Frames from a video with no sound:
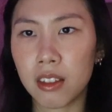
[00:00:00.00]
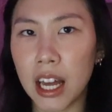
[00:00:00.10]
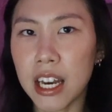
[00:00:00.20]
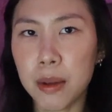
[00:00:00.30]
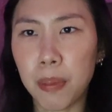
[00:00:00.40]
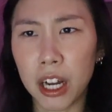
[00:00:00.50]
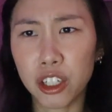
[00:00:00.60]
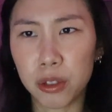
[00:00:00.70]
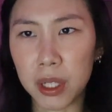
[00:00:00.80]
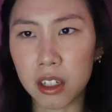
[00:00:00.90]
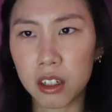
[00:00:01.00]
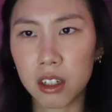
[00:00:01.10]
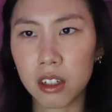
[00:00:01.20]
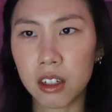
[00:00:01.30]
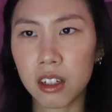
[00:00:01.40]
Then he punched me,
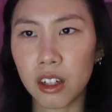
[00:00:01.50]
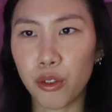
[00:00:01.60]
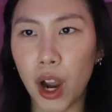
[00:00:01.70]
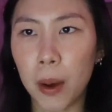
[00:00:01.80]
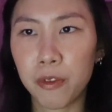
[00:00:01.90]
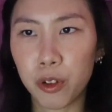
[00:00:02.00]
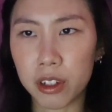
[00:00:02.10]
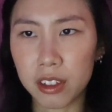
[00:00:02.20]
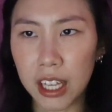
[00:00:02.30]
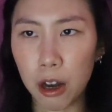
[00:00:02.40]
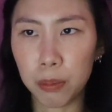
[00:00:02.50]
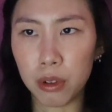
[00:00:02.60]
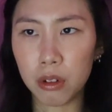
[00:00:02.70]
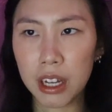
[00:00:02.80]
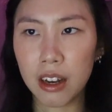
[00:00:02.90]
grabbed for the
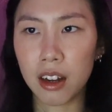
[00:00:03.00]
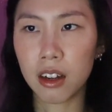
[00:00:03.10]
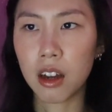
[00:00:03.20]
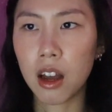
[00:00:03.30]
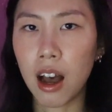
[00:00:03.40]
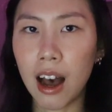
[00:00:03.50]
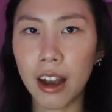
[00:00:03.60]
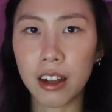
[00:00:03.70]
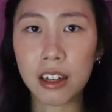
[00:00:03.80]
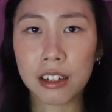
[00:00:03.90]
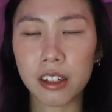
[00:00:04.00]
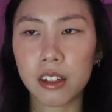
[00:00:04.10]
scalpel, and I